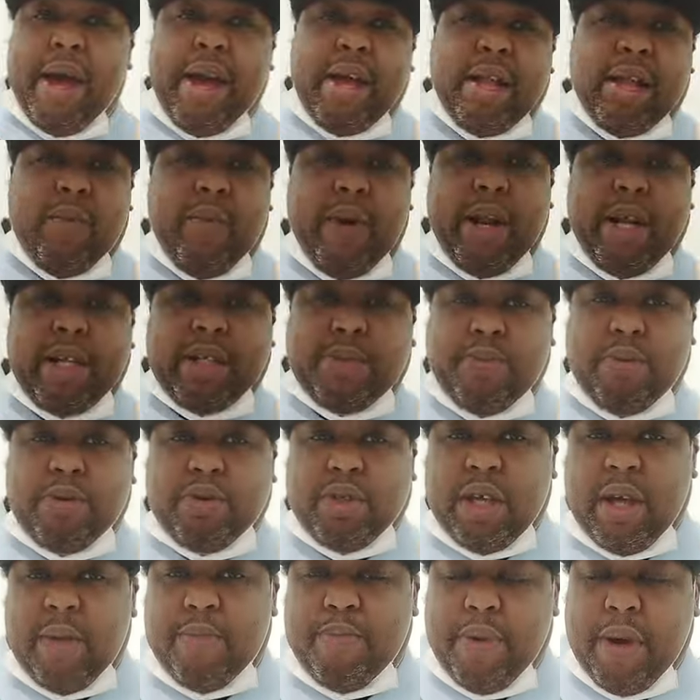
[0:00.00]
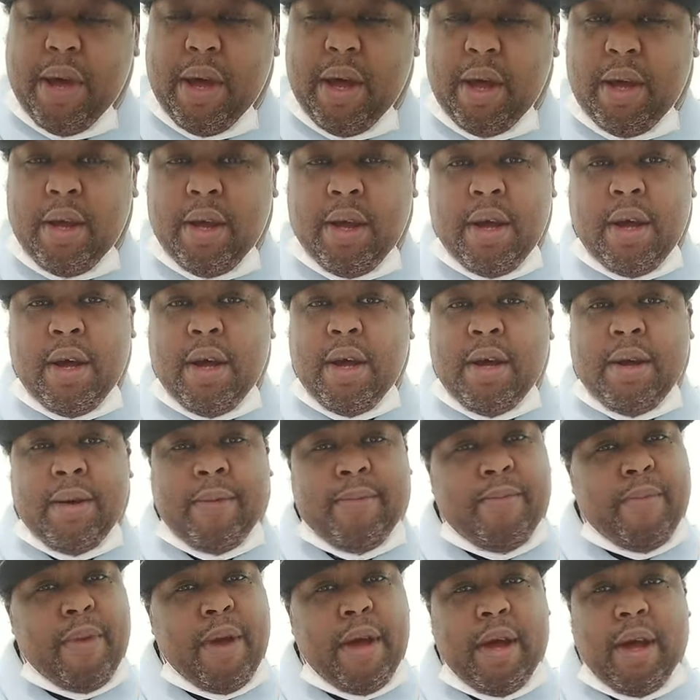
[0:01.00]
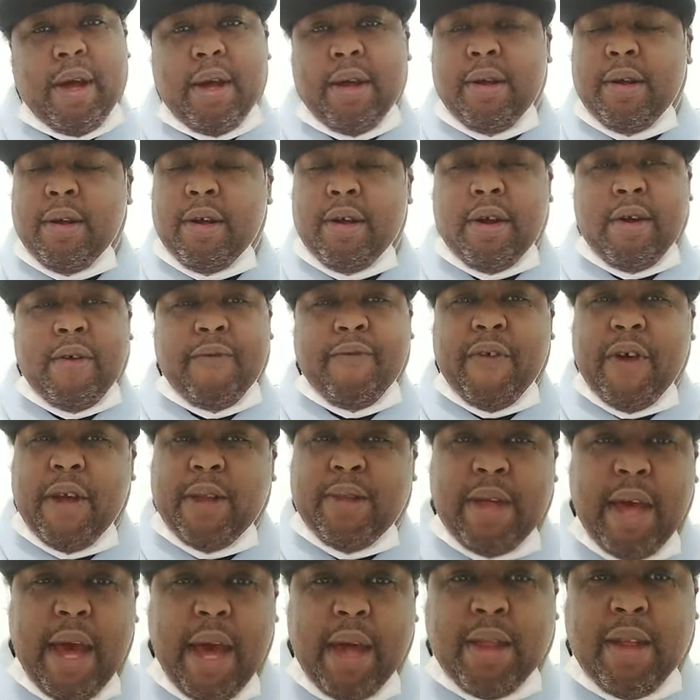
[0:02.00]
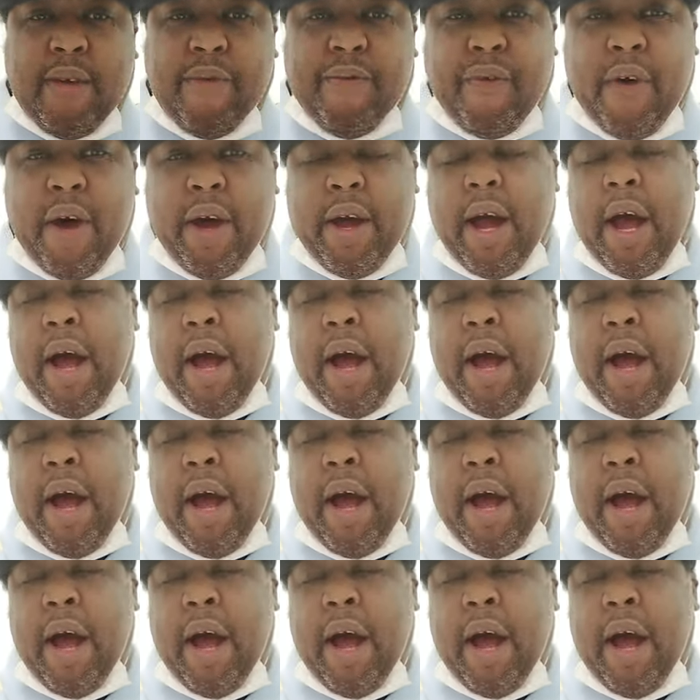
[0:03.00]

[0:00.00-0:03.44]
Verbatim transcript: paid the way they're supposed to get paid. Man, fantastic fight.